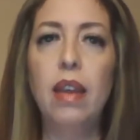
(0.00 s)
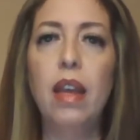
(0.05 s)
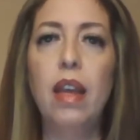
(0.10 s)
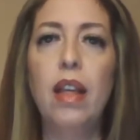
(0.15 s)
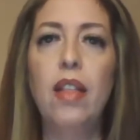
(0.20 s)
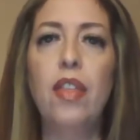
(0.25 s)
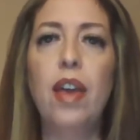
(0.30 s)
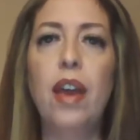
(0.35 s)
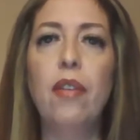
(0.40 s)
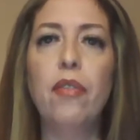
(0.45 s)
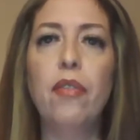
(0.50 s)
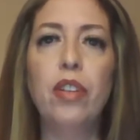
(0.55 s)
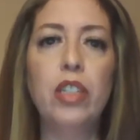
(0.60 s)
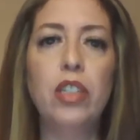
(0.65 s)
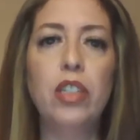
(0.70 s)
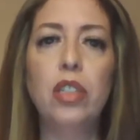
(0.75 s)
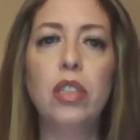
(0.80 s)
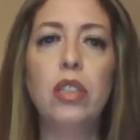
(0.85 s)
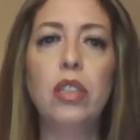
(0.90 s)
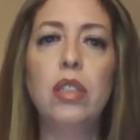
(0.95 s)
that
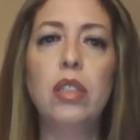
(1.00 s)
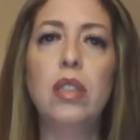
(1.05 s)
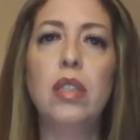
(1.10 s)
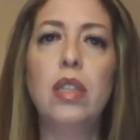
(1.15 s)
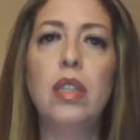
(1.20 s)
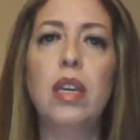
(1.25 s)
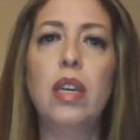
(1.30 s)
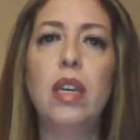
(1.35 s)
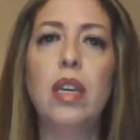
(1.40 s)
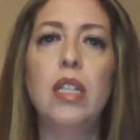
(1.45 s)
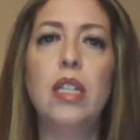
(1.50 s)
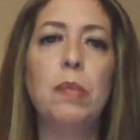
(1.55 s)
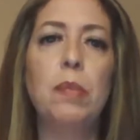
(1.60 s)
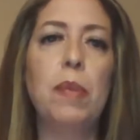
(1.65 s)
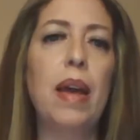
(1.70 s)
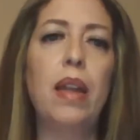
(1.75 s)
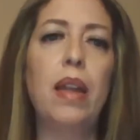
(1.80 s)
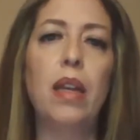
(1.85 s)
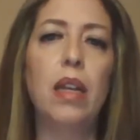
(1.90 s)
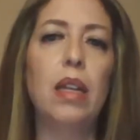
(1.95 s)
reaches the
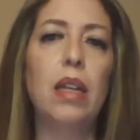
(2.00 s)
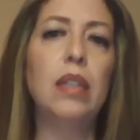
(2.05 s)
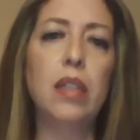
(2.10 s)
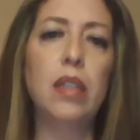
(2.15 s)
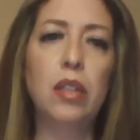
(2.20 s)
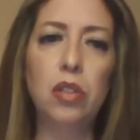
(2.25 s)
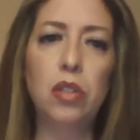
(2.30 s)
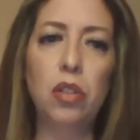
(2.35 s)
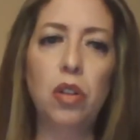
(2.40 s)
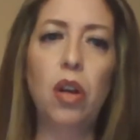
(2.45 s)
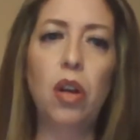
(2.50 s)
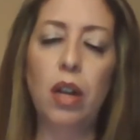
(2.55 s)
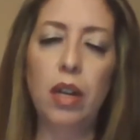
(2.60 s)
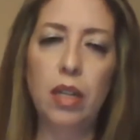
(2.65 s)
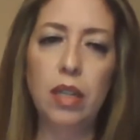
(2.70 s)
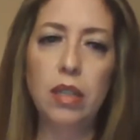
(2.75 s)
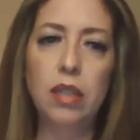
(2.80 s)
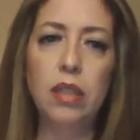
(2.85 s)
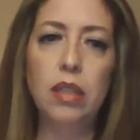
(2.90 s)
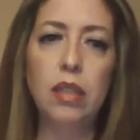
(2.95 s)
Hispanic and Latino
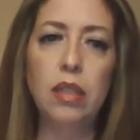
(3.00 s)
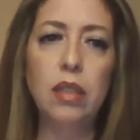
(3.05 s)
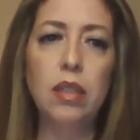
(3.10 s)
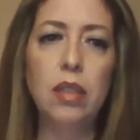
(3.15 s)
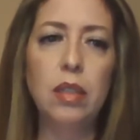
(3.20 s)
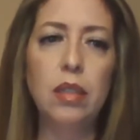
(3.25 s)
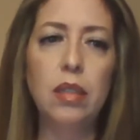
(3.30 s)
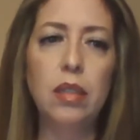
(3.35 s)
audiences?